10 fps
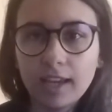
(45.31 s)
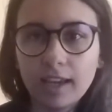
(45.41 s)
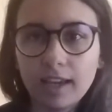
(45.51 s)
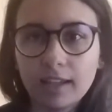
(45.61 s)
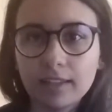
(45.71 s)

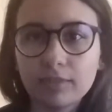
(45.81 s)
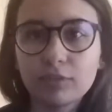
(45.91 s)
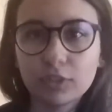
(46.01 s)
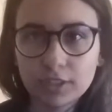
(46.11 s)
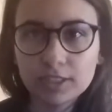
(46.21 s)
And
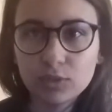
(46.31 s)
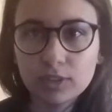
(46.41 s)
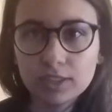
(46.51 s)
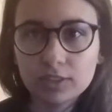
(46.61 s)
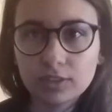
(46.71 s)
for this
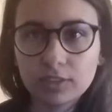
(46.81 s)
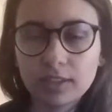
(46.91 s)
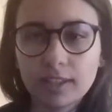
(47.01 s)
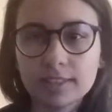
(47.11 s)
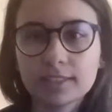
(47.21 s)
reason,
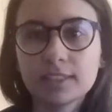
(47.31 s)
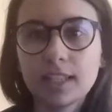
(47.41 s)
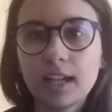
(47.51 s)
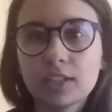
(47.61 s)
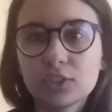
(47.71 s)
this
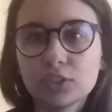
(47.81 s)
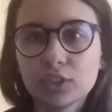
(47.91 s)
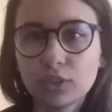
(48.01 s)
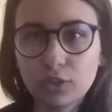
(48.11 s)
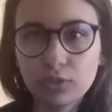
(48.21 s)
large
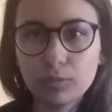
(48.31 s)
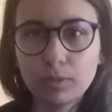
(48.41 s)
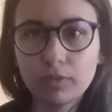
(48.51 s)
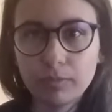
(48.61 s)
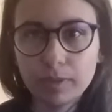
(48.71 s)
group
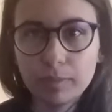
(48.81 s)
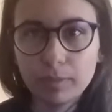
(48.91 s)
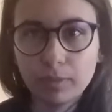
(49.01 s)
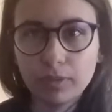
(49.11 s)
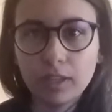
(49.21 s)
of
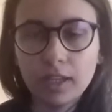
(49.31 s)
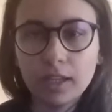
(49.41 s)
people